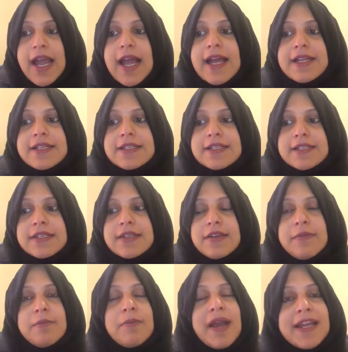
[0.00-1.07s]
And
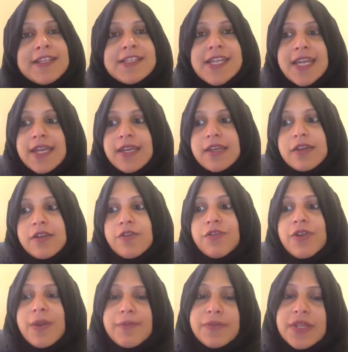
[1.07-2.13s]
my take
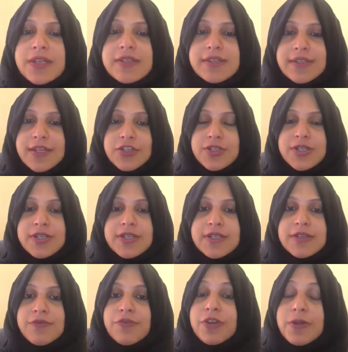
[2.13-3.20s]
from this
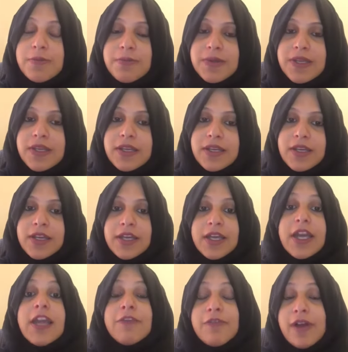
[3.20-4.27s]
session would be,
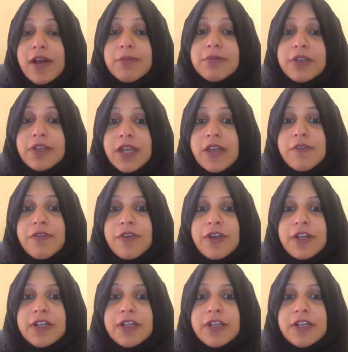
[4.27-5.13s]
if I'm looking for a